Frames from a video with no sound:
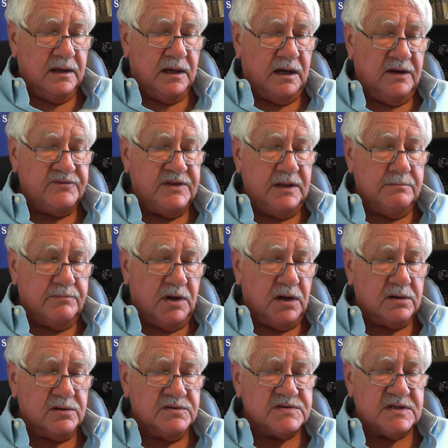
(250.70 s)
of the
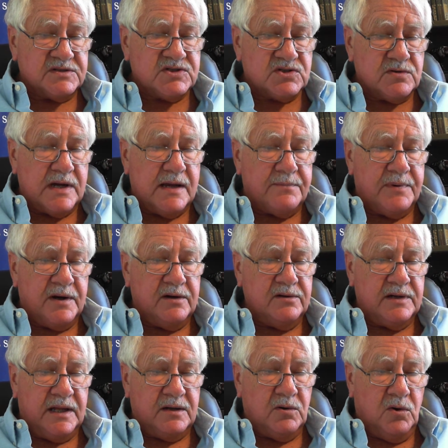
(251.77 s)
embargoes on scrap
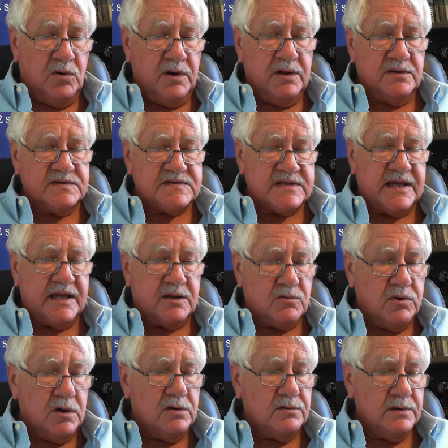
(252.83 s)
iron and oil, saying,
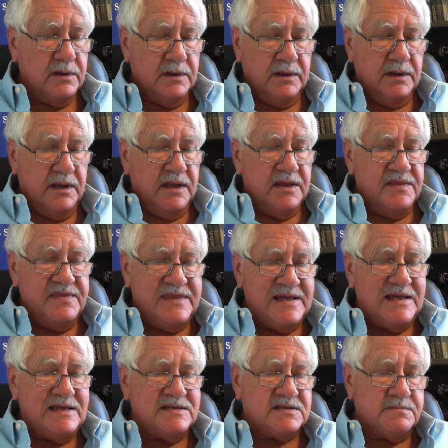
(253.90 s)
quote,
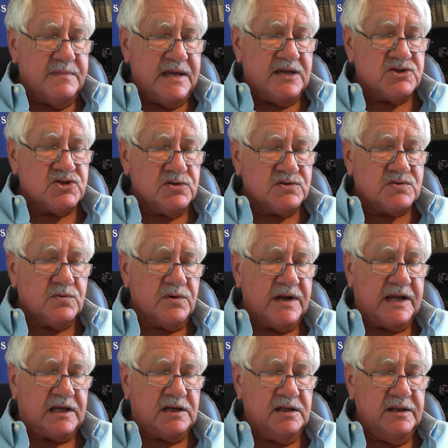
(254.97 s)
these measures were a
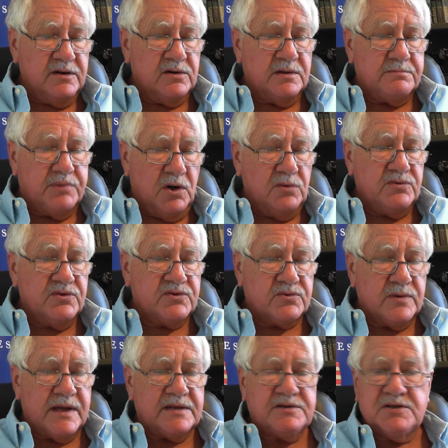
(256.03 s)
clear and potent
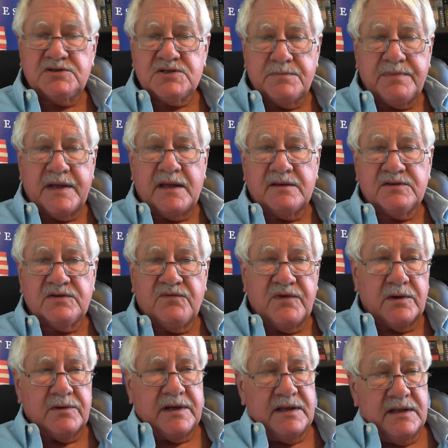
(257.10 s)
threat to Japan's
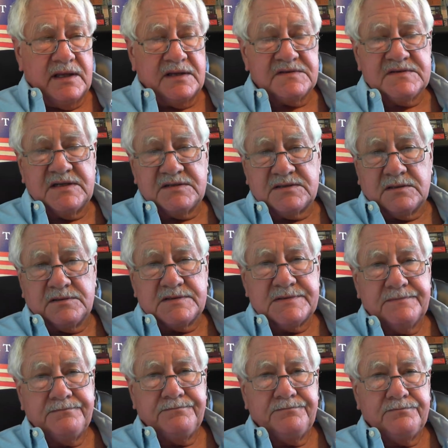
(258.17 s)
very existence.
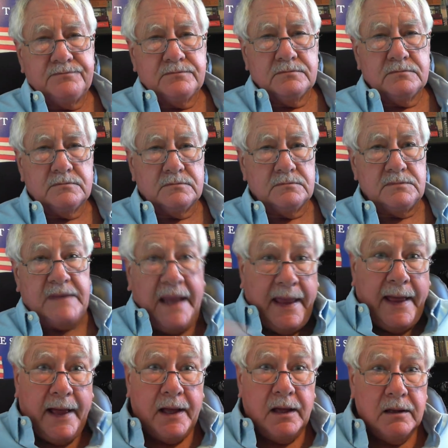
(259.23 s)

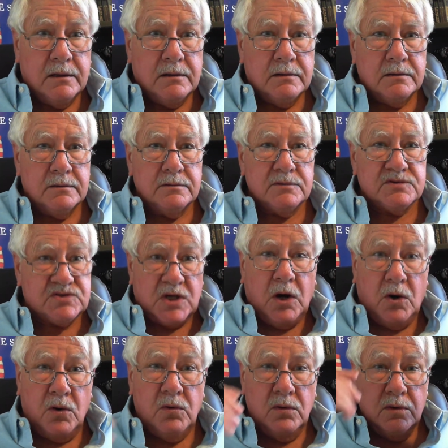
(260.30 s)
Yeah,
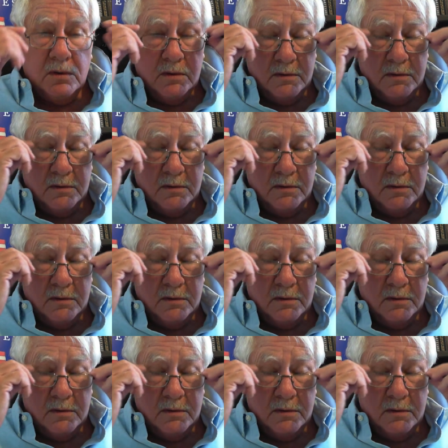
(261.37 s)
so